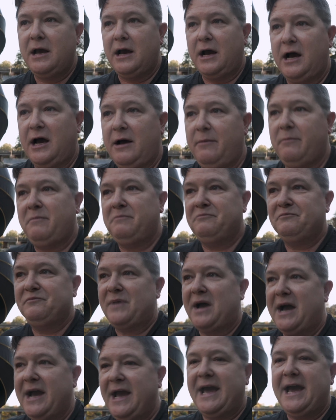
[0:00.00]
um,
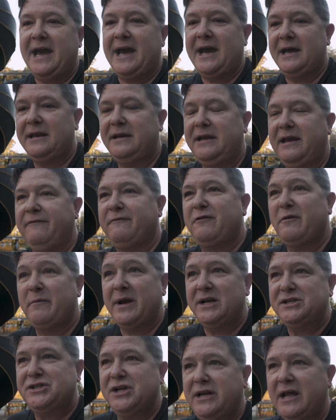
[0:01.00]
I had
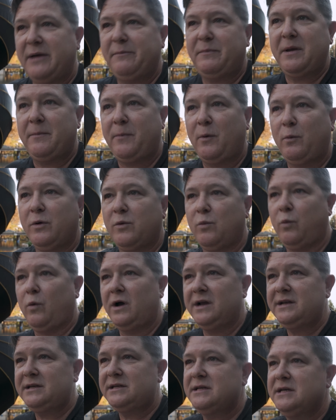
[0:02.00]
information that people would
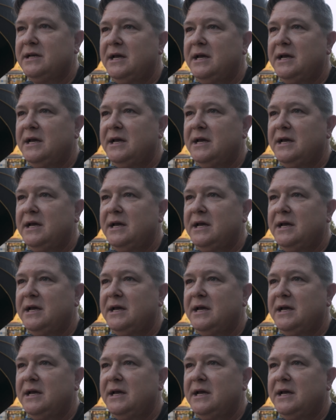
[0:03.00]
want.